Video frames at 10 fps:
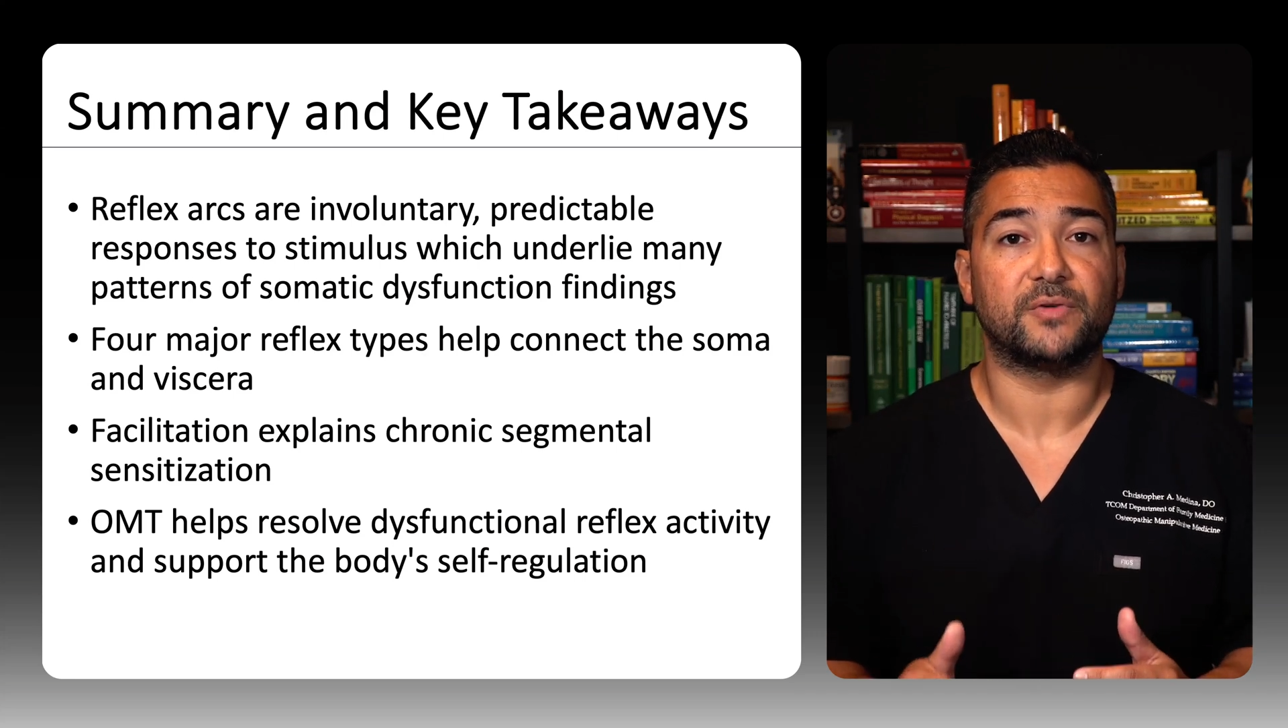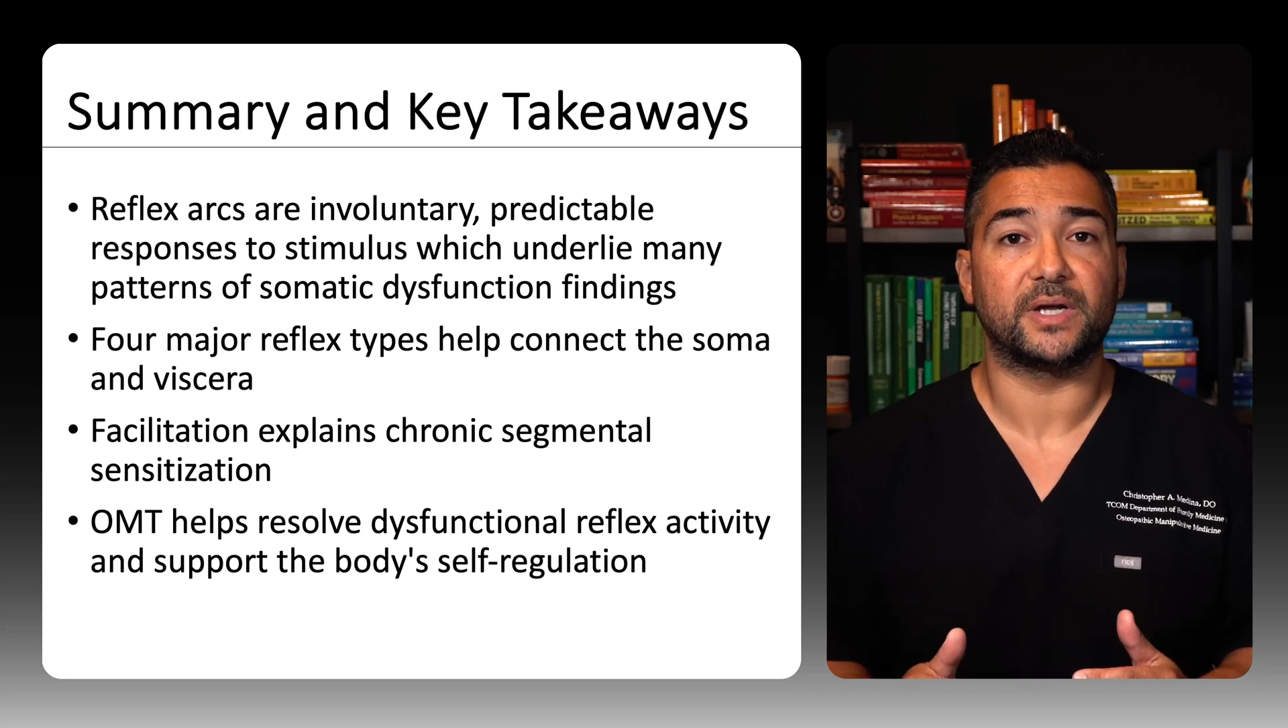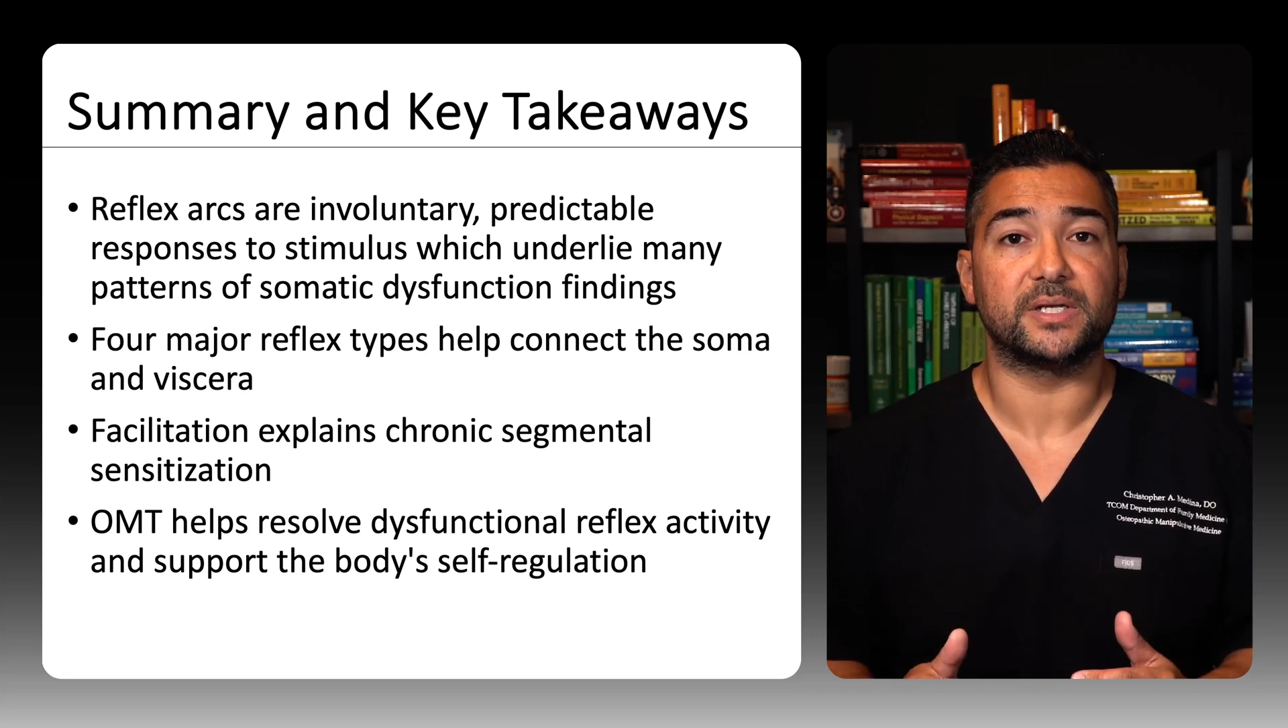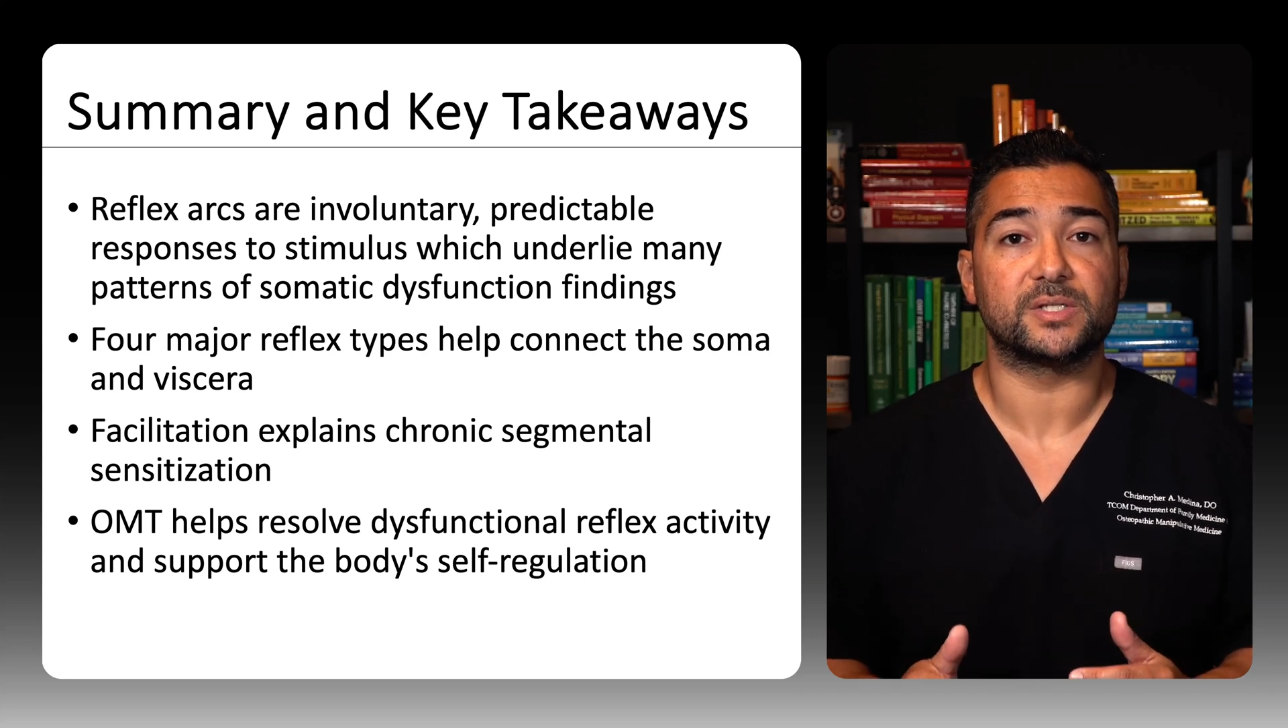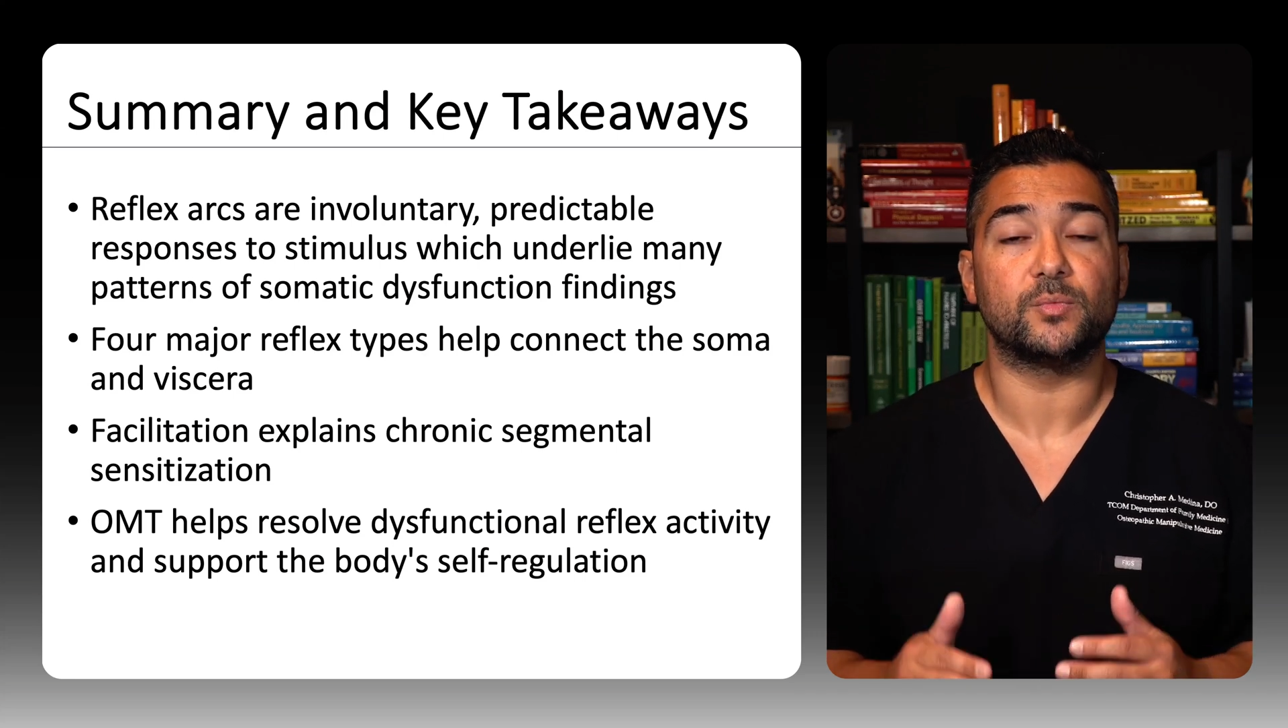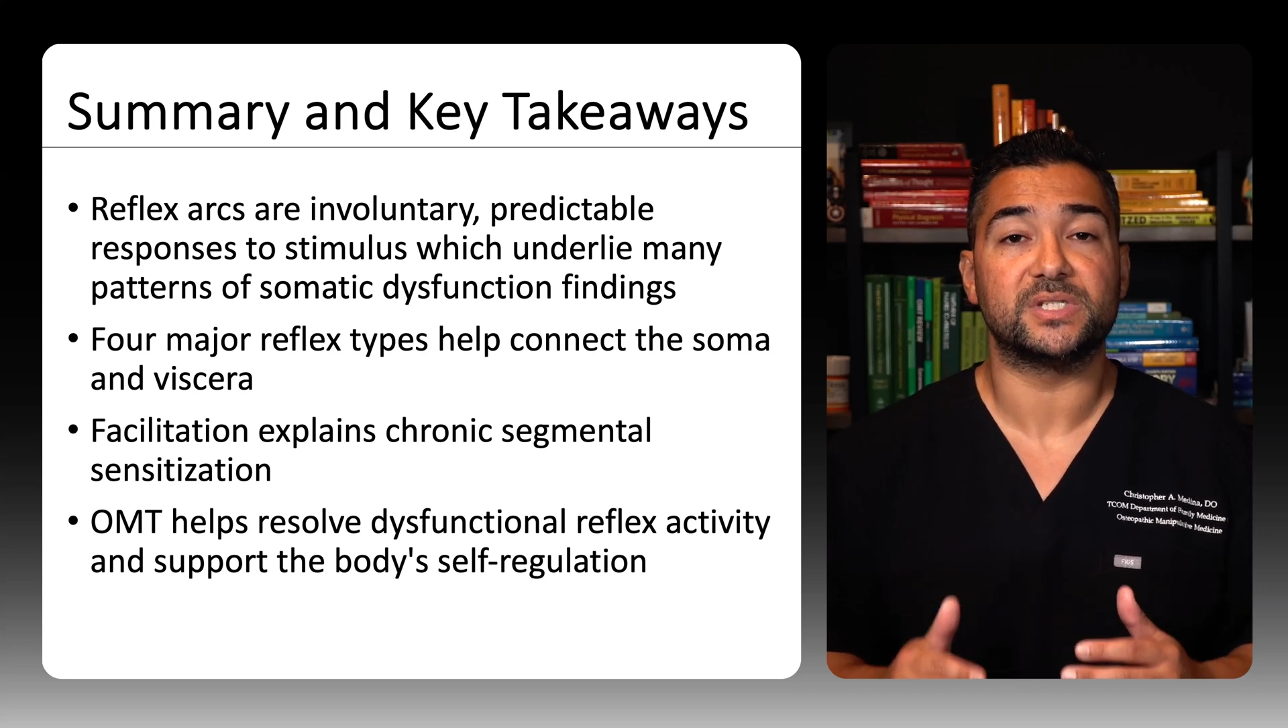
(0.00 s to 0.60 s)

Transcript: findings we